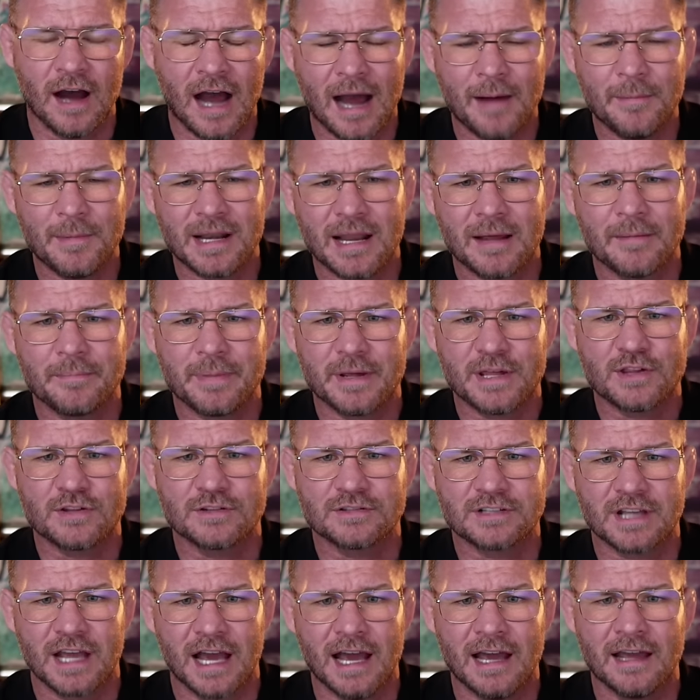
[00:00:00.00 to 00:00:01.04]
I'm an ambitious
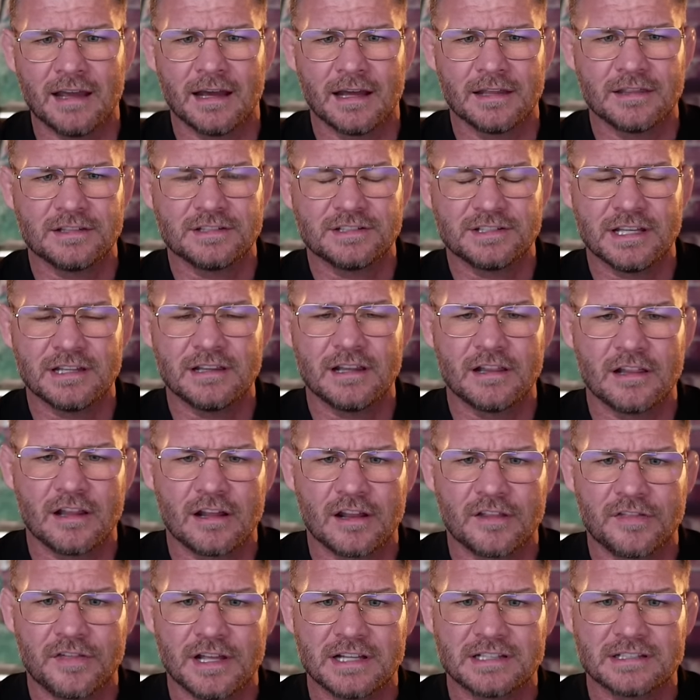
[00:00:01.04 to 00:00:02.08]
guy and there's still a lot of
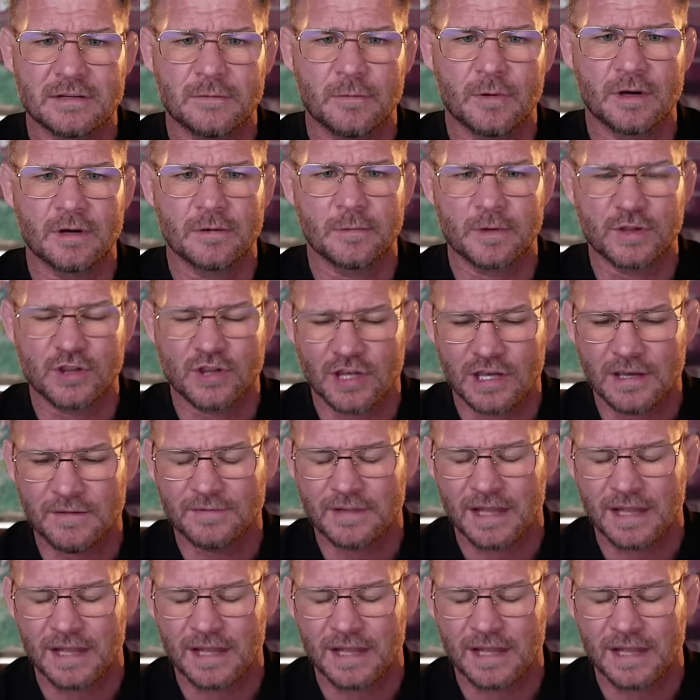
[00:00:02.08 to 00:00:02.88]
things I want to achieve.